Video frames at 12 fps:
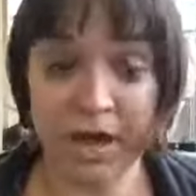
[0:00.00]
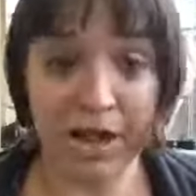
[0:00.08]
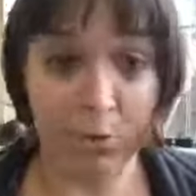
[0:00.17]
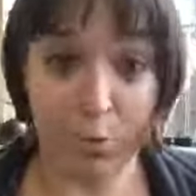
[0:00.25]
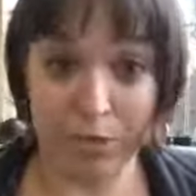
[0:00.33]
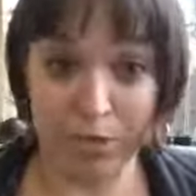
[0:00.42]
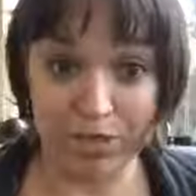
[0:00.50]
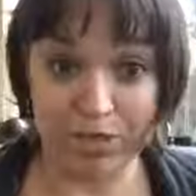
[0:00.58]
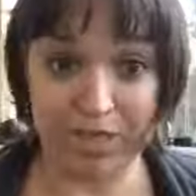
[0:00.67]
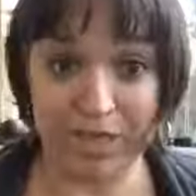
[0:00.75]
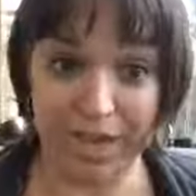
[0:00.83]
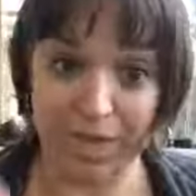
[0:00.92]
you to have
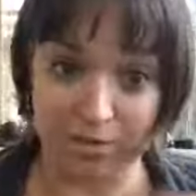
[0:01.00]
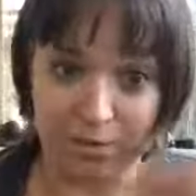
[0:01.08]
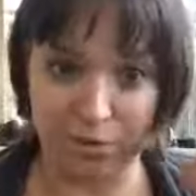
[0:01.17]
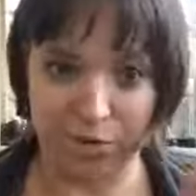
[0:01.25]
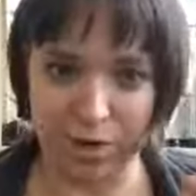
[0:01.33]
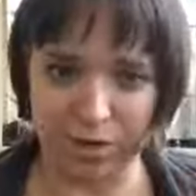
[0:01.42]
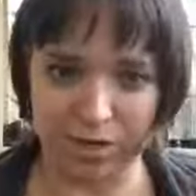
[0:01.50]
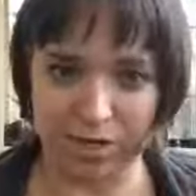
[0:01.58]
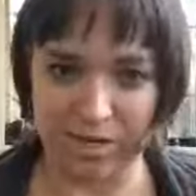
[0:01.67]
questions at the end for you